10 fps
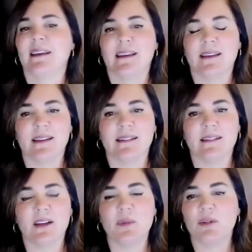in
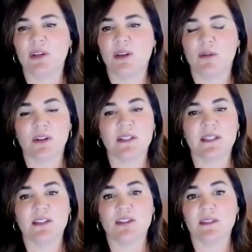community
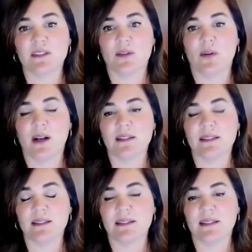organizations across
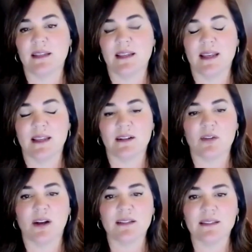the city and
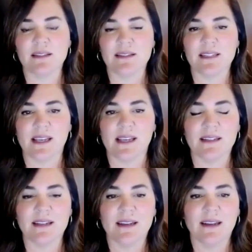across the
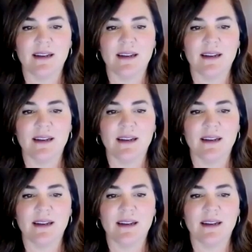state.